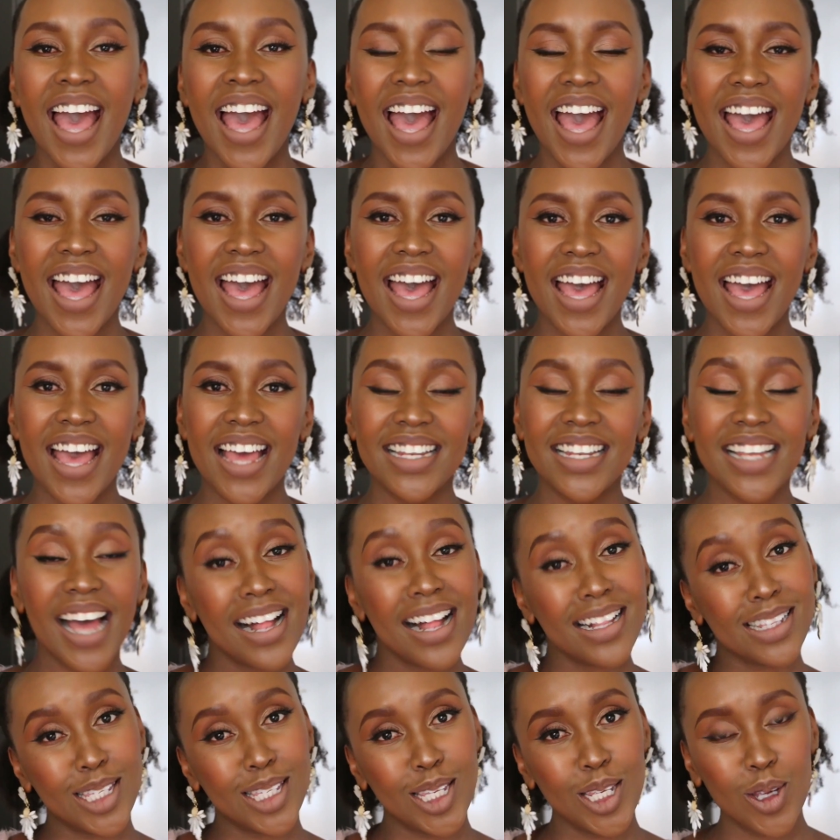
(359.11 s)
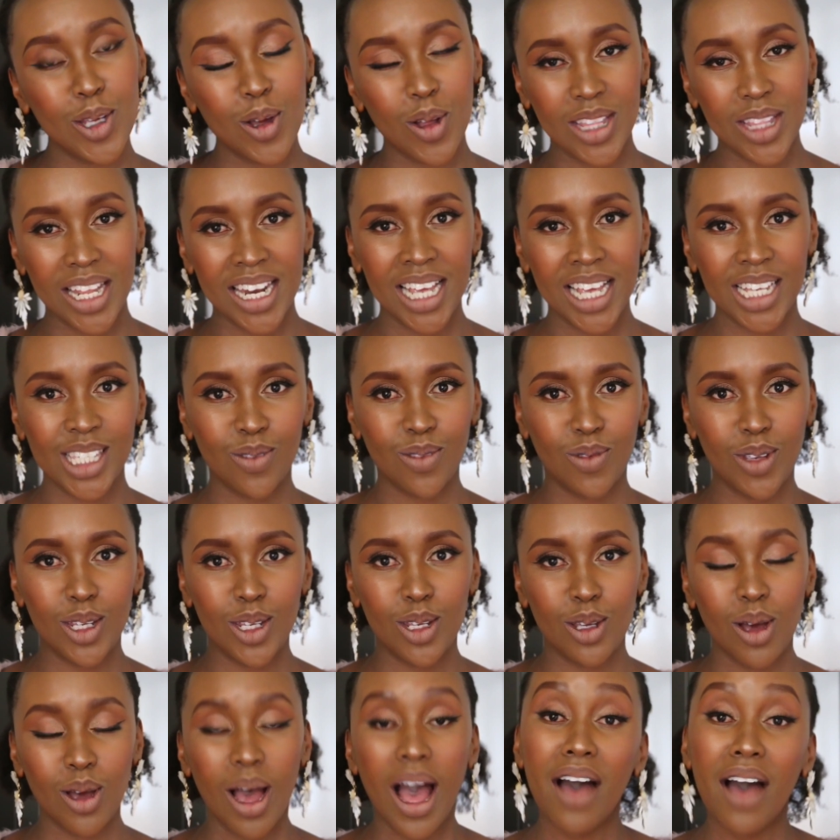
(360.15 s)
and I'll see you on the next
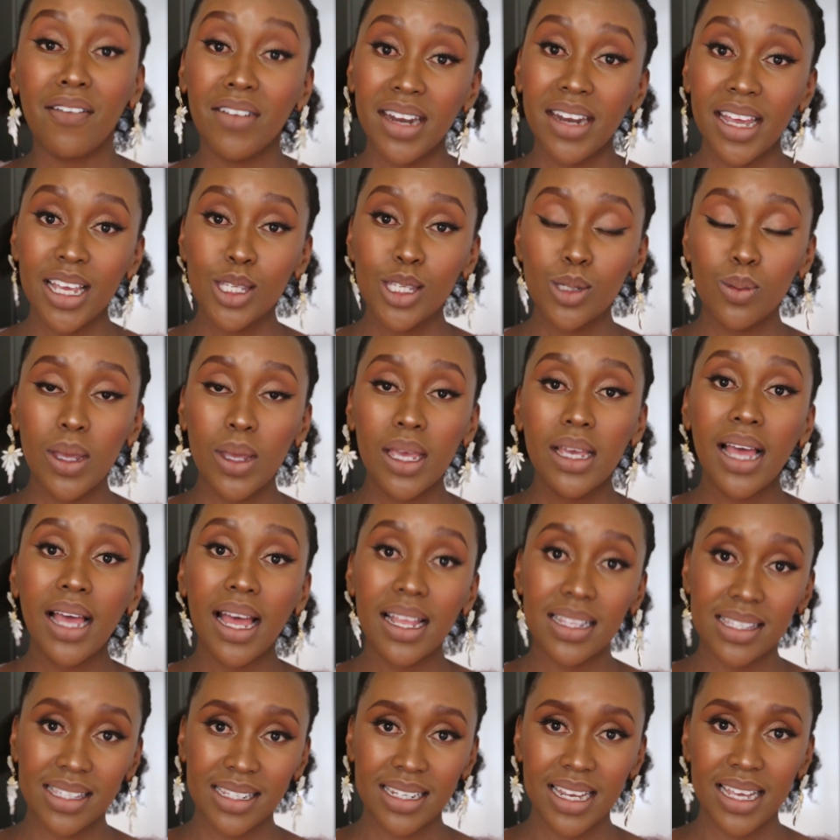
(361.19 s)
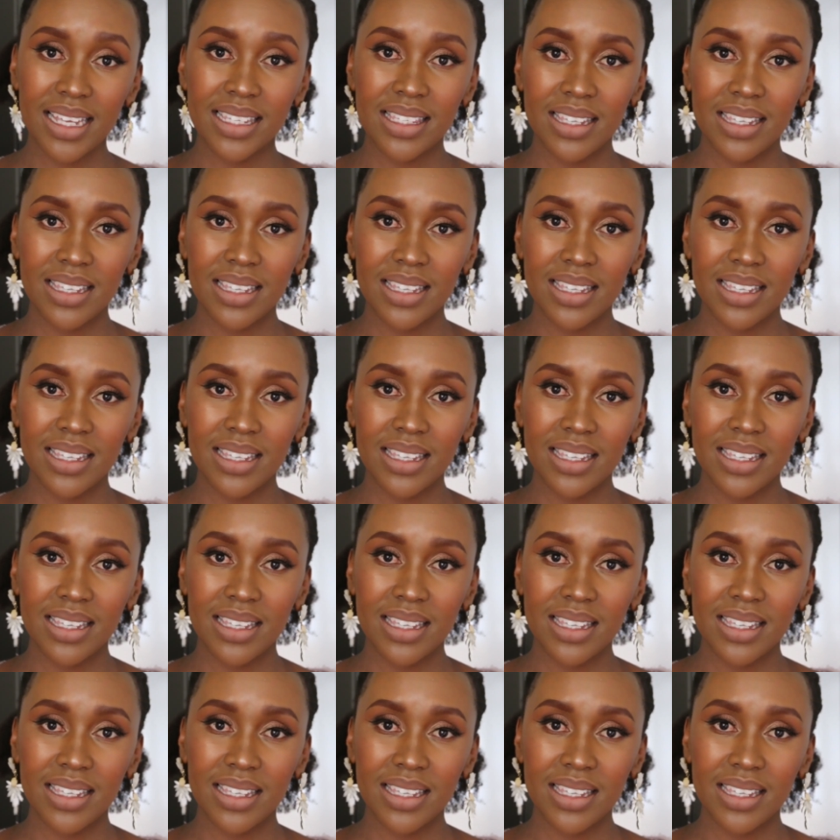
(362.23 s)
video. Have a nice week and stay